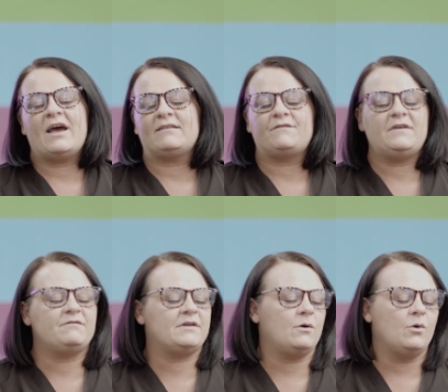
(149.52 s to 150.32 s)
had a
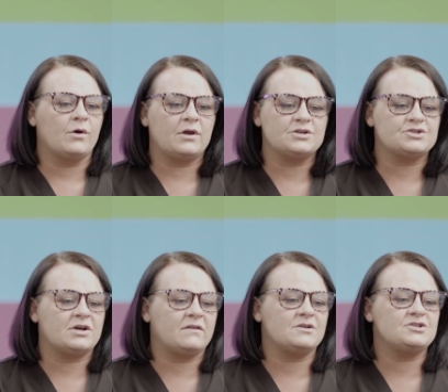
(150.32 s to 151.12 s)
favourite
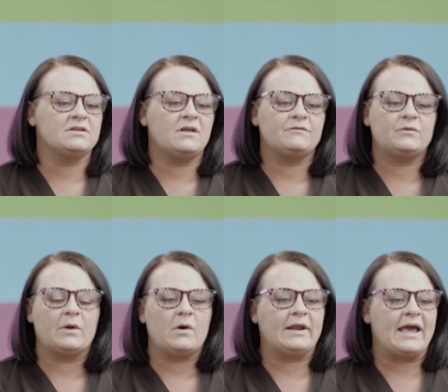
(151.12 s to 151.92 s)
orchestra that she loved. We
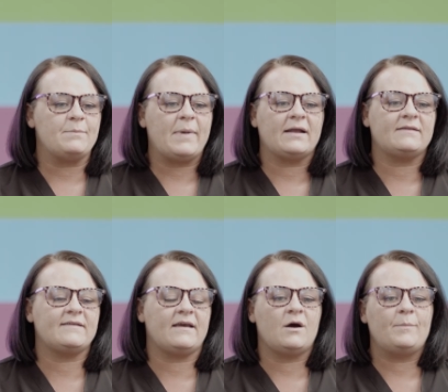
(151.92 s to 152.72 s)
got an iPad
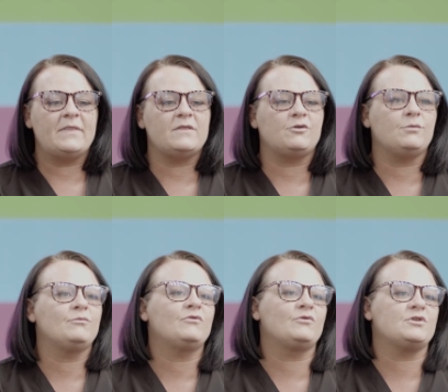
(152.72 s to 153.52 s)
set up in the
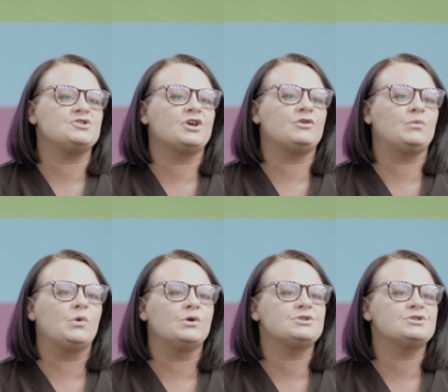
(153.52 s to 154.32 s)
room so that she could
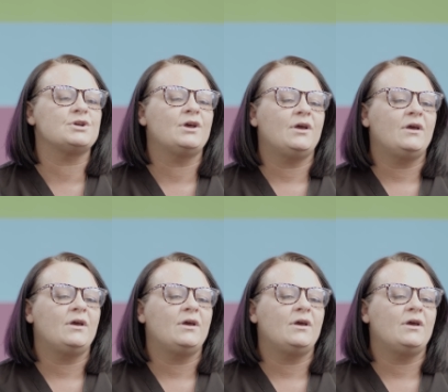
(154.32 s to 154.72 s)
watch